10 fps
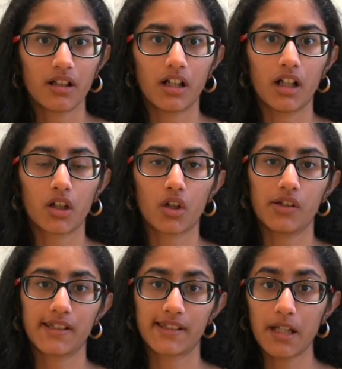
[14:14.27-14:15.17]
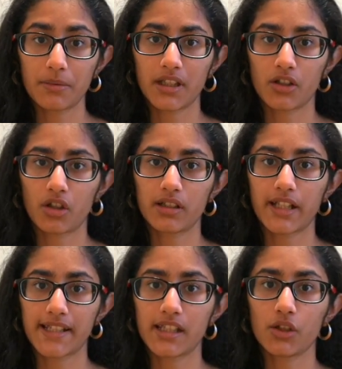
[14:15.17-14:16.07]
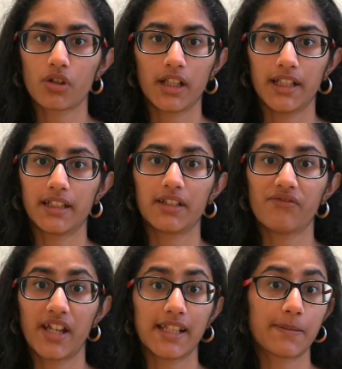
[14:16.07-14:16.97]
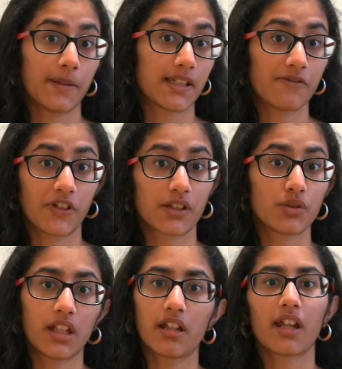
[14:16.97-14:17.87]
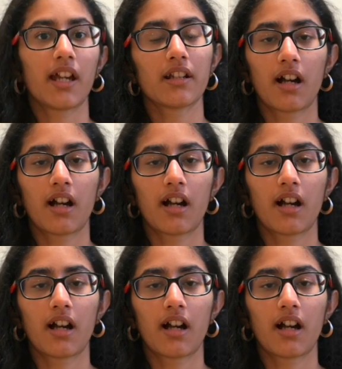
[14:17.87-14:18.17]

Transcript: uh, concept they're not testing you on anything very specific so they can